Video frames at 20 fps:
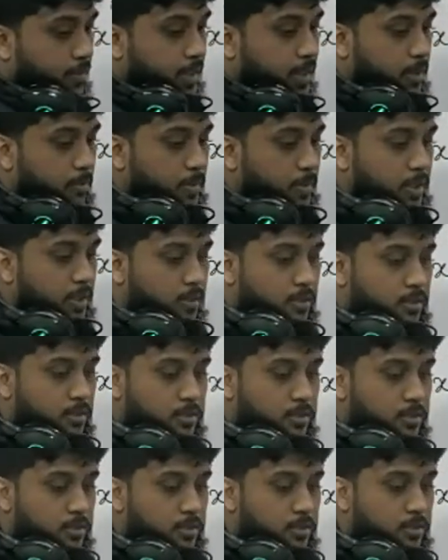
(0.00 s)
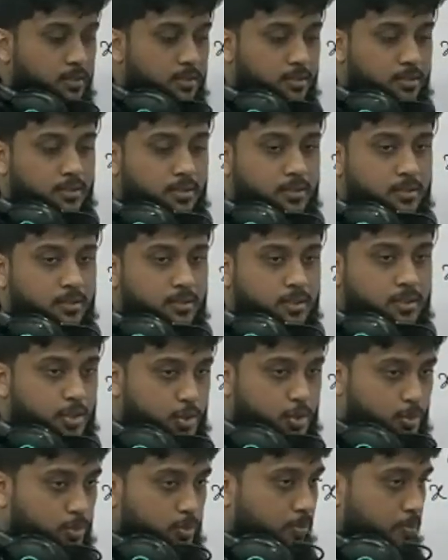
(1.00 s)
by 2.
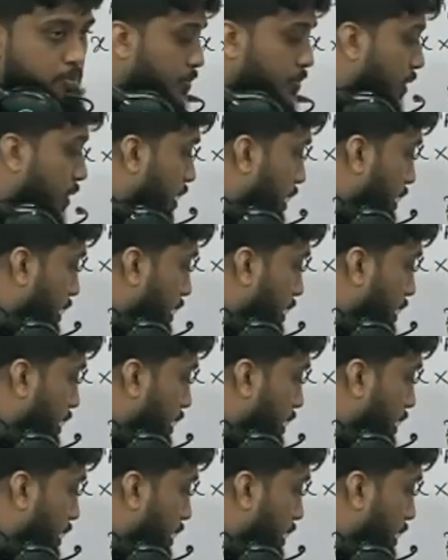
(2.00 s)
If I